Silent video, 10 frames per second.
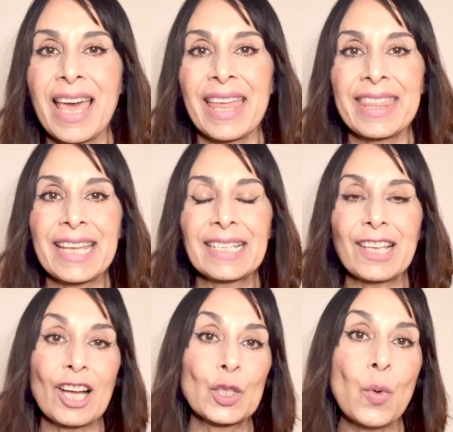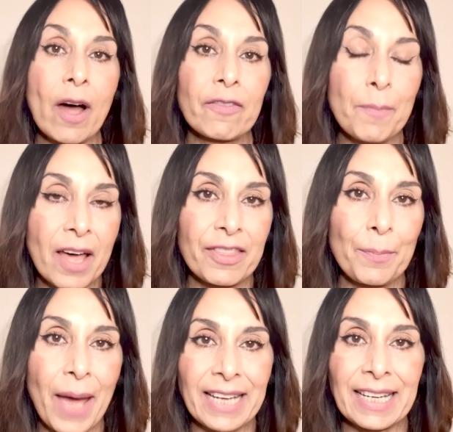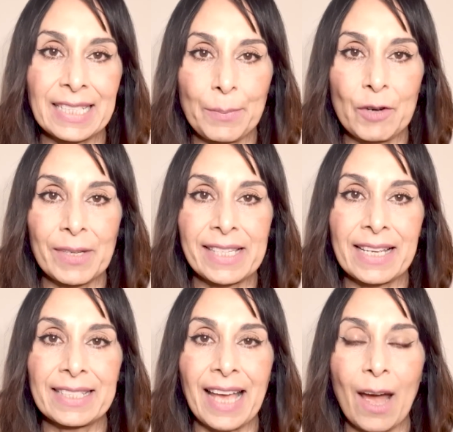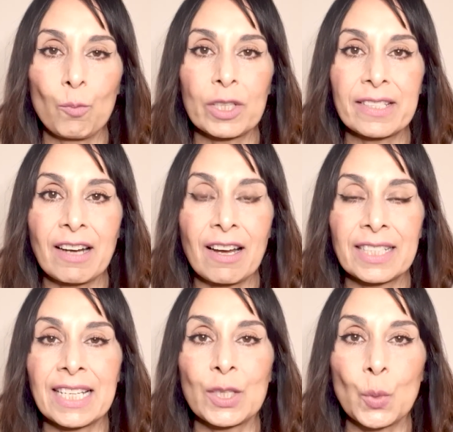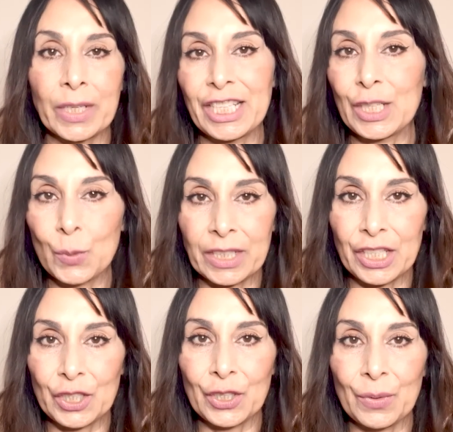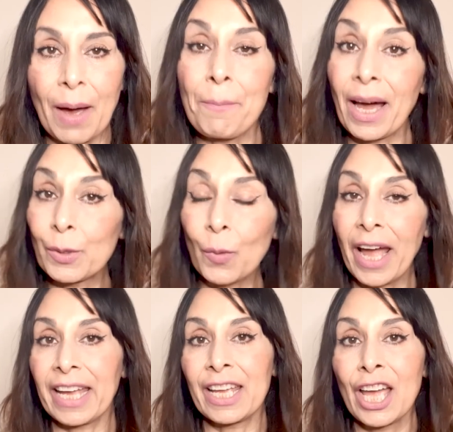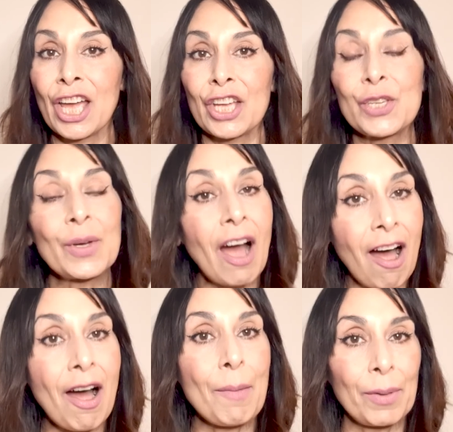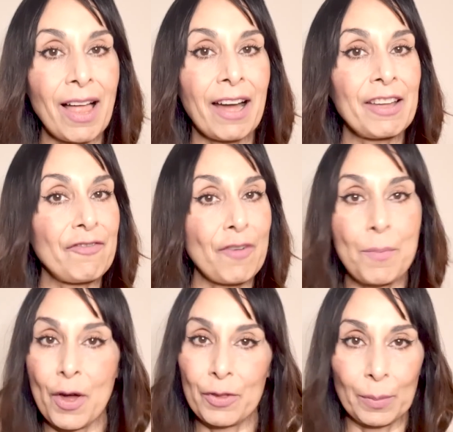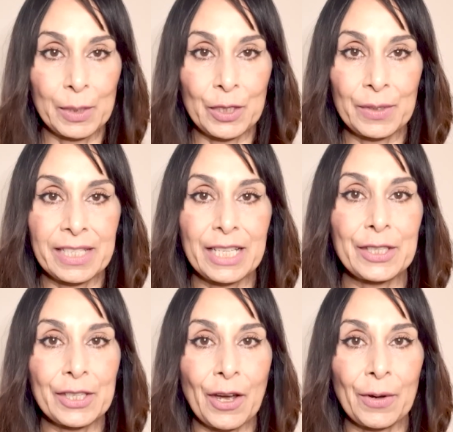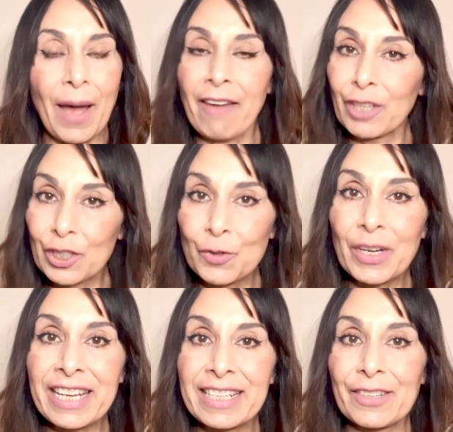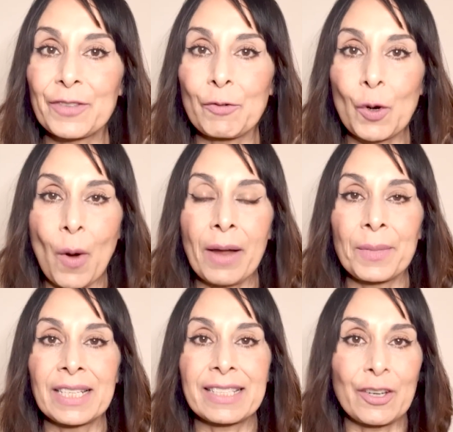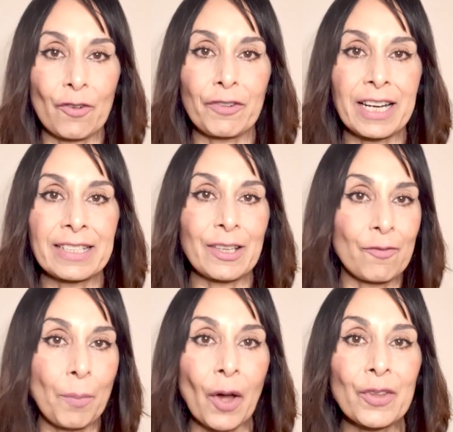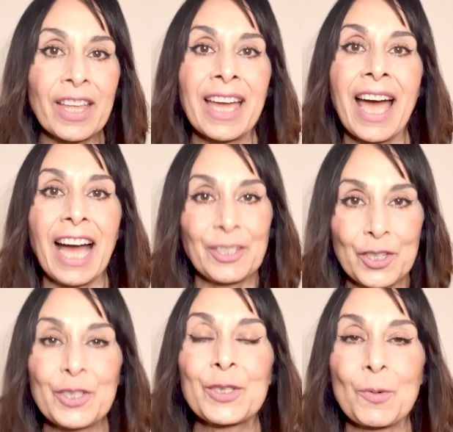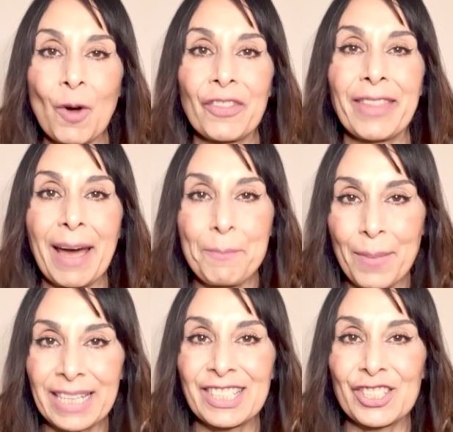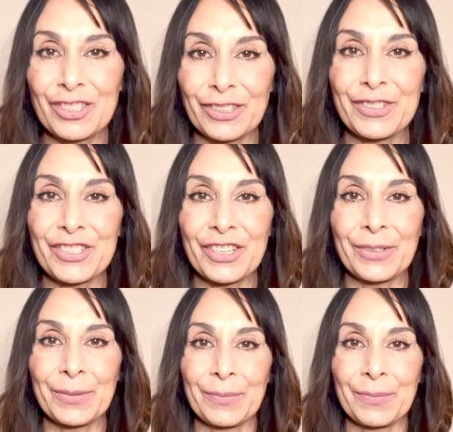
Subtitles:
These are 12-month paid experiences and will start in 2022. And by the way, you can't apply for both opportunities. So have a good read of the requirements and offerings of both and choose the one that best suits you.